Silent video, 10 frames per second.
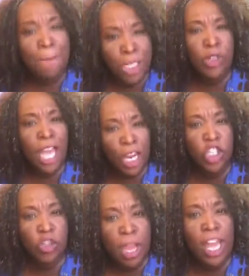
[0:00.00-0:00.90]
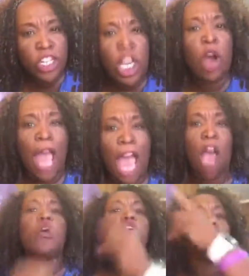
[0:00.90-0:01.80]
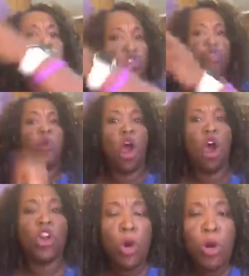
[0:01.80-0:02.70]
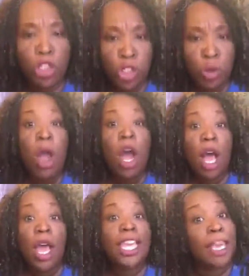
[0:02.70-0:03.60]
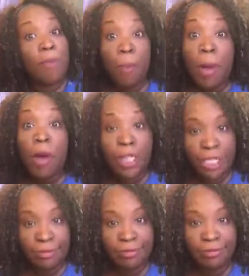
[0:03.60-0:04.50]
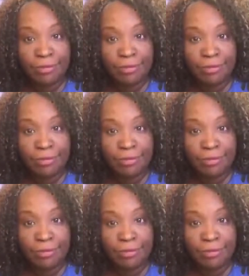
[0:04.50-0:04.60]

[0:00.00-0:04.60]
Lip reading: But you got a strategy on how you are going to get promoted.